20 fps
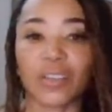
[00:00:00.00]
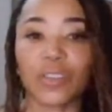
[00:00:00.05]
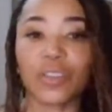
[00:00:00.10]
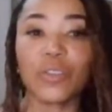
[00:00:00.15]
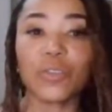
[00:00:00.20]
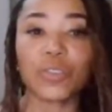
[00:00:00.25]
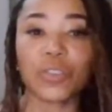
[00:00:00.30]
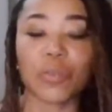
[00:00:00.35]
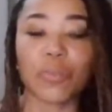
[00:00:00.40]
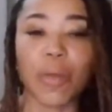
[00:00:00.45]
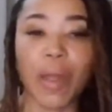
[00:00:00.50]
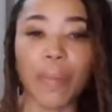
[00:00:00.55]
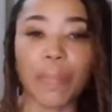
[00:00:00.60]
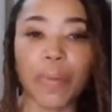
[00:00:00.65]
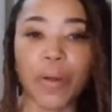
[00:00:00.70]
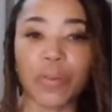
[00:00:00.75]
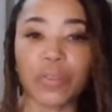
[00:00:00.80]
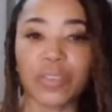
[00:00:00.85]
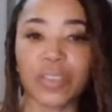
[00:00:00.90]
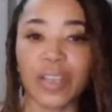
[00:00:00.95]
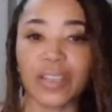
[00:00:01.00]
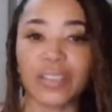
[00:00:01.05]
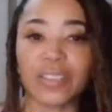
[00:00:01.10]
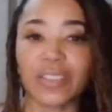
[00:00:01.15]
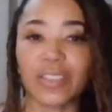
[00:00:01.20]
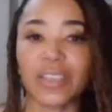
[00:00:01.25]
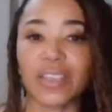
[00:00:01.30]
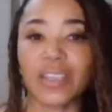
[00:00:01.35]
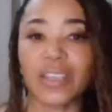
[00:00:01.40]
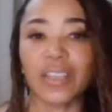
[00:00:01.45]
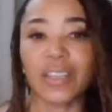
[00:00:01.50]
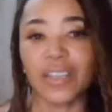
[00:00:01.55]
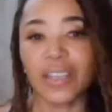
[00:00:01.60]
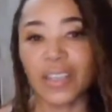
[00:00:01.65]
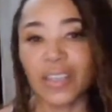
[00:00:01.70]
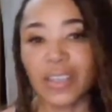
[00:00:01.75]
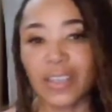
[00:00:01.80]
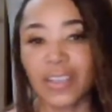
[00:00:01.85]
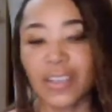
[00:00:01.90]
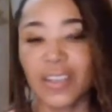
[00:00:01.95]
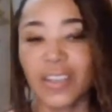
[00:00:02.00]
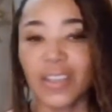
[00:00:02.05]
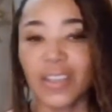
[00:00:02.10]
losing my bone density and